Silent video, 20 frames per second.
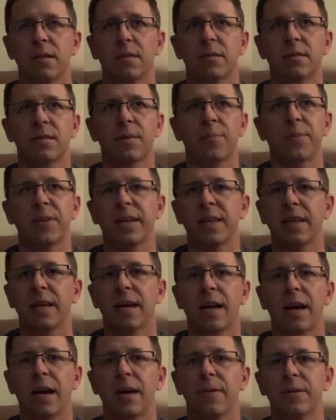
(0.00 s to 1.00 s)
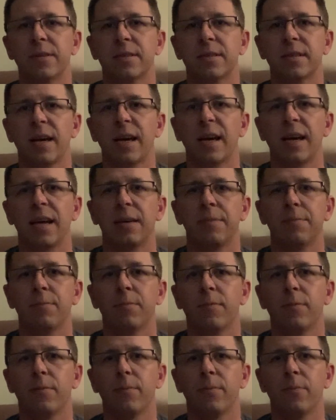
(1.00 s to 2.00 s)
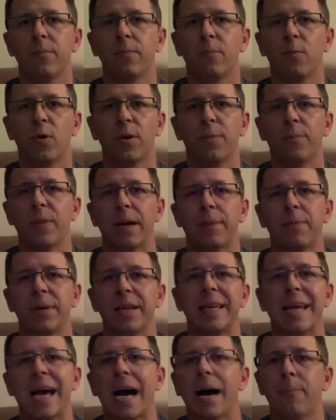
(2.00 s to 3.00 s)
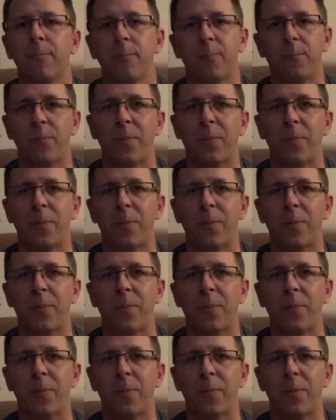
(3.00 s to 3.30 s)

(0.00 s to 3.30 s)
something that I would say would make me not